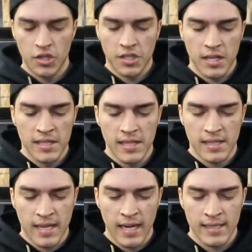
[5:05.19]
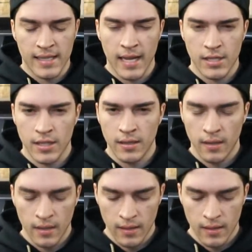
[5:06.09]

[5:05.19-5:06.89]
Just because this is kind of sketchy,